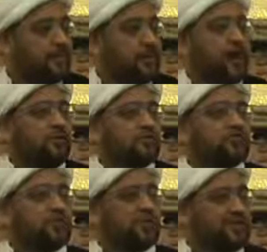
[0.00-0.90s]
you know
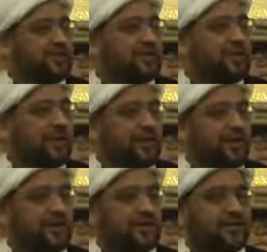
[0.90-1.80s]
how stricter they
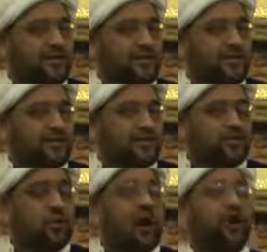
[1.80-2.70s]
are than other places?
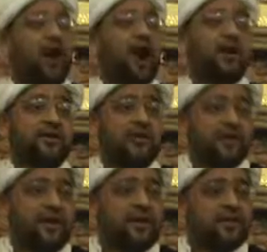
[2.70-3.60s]
You know how
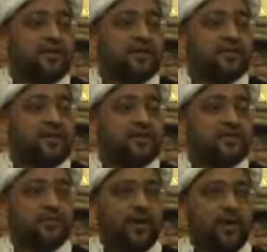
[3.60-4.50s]
harder they are than other
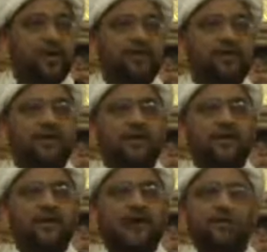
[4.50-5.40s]
places? Why?
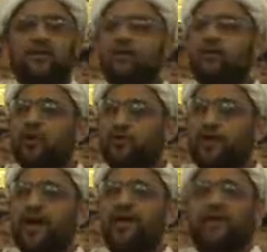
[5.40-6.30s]
And when you go
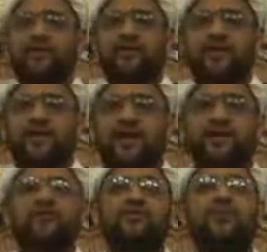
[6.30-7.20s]
back and this and
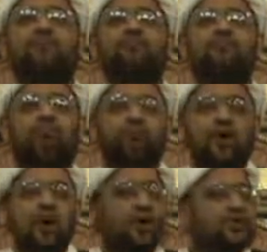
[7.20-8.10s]
that, you see a
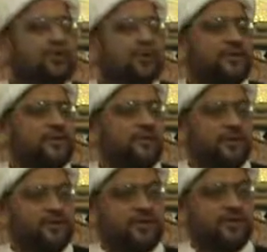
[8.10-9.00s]
police officer, you
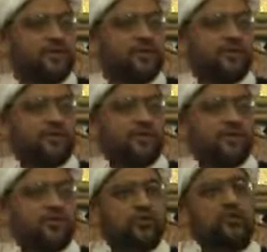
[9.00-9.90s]

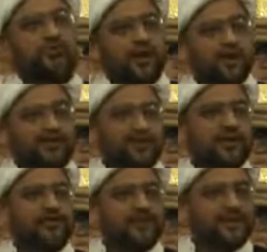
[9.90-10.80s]
can joke around
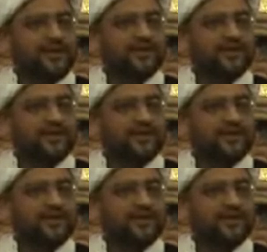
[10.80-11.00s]
with him, do